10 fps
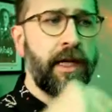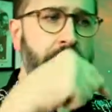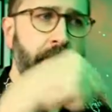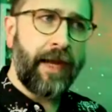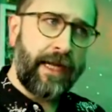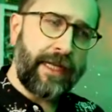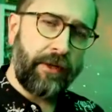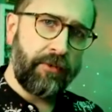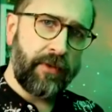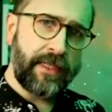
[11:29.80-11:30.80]
and back down
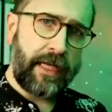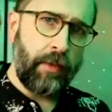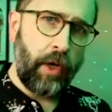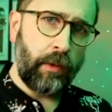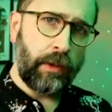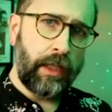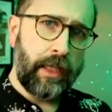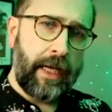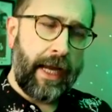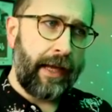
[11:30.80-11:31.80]
through the same hole.
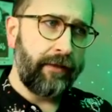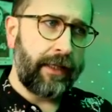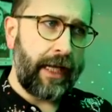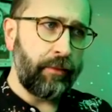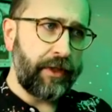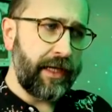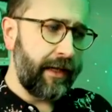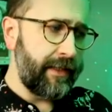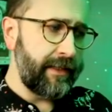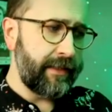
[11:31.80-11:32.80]
And the cable
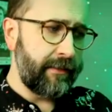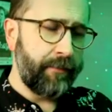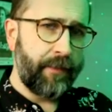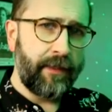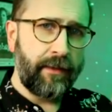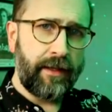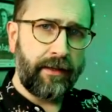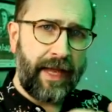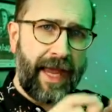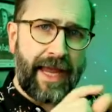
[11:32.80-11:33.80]
tie's
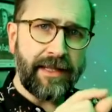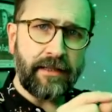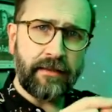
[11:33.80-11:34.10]
head,